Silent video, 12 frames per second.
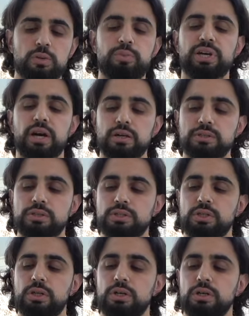Because
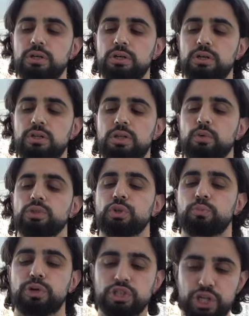there was a
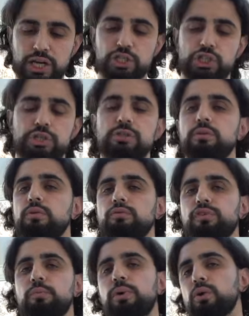projection
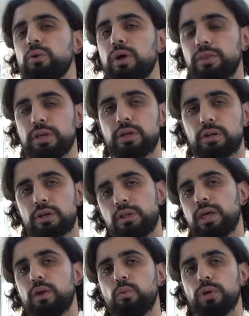from Banu Nadir
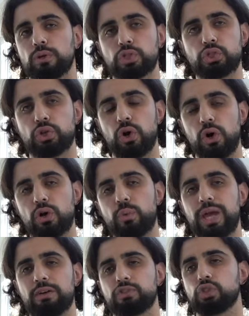that we are strong, we
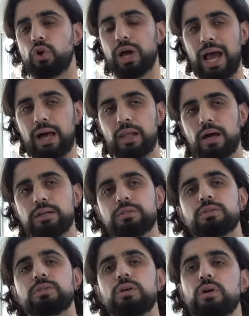have strong
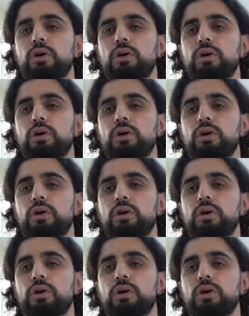allies,